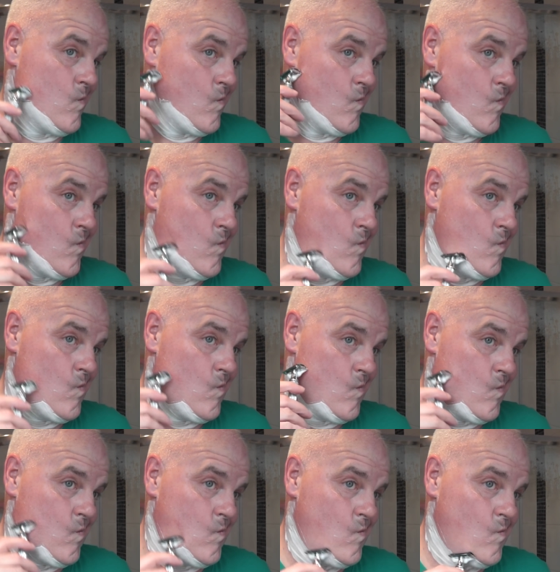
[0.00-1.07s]

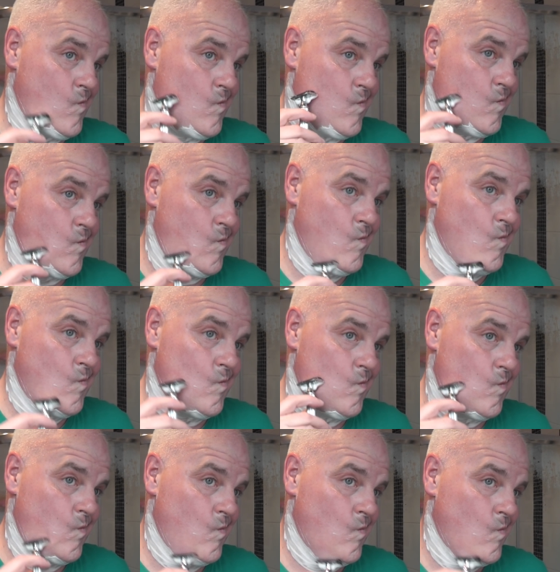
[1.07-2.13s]

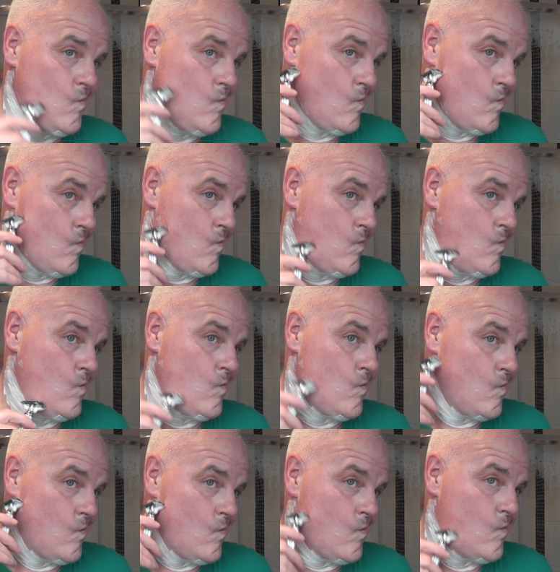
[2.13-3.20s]

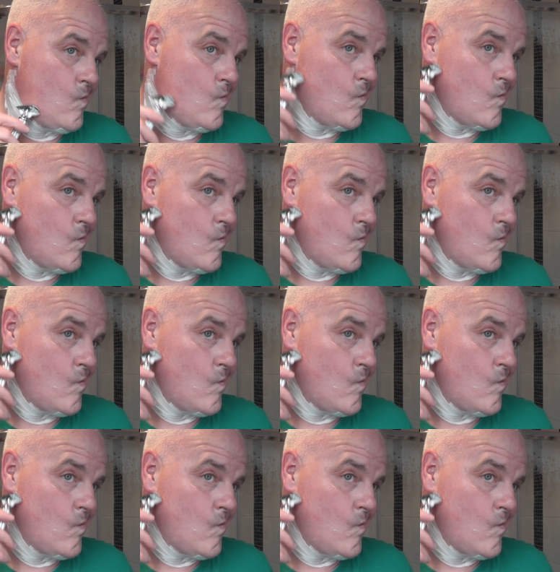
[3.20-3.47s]
No one is speaking in this clip.